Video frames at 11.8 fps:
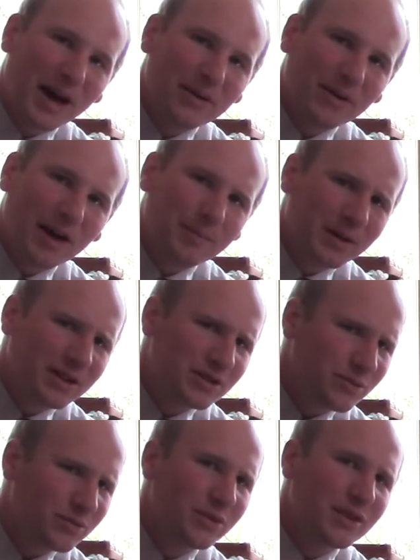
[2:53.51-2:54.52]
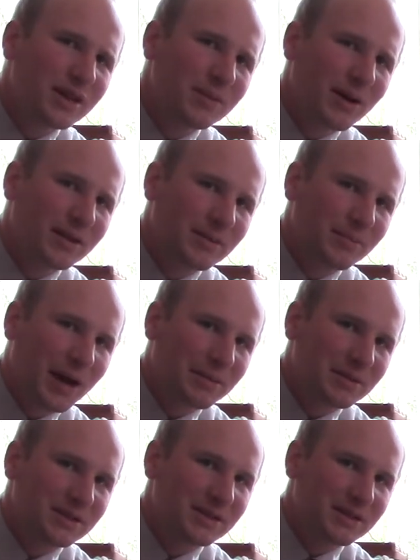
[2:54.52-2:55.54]
rap, because when we think about the
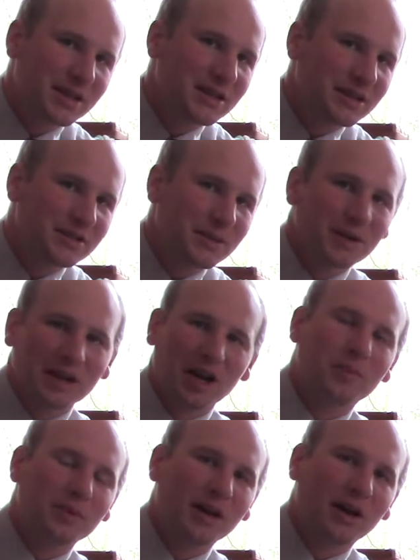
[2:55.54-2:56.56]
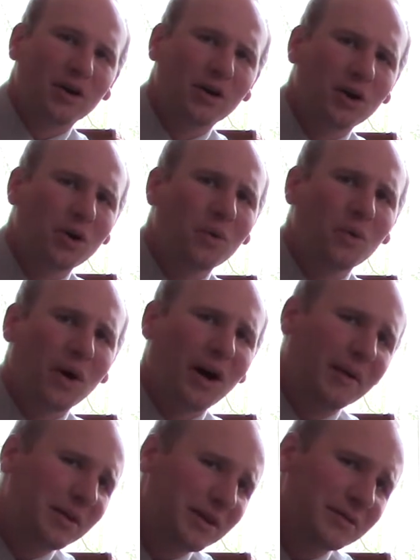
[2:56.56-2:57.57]
Baptist distinctives, I'm going to help you out.
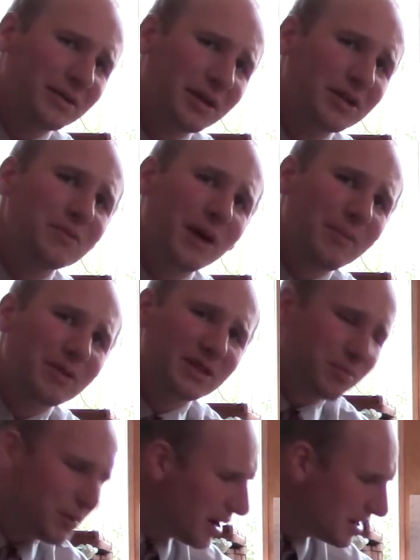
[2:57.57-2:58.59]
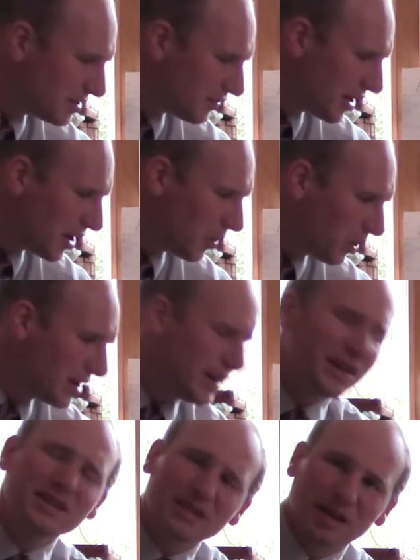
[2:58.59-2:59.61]
You might be surprised to find out what
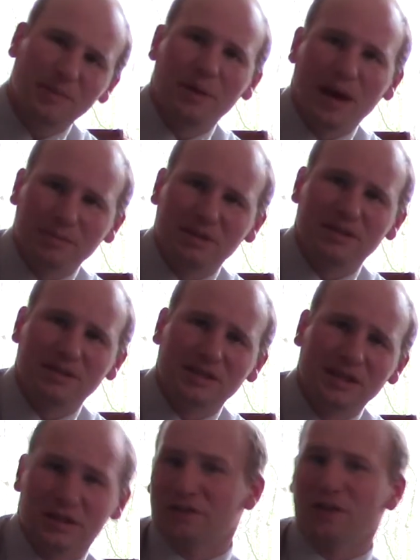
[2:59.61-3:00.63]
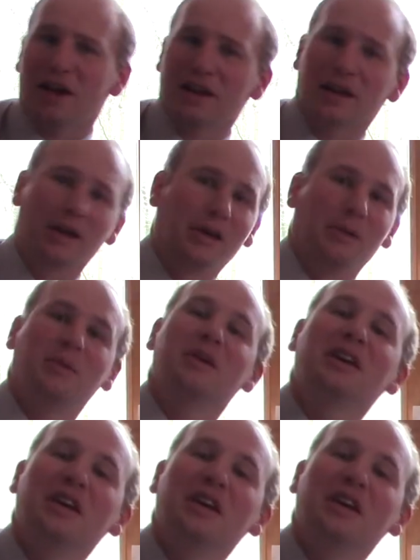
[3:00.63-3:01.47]
isn't a Baptist distinctive, like King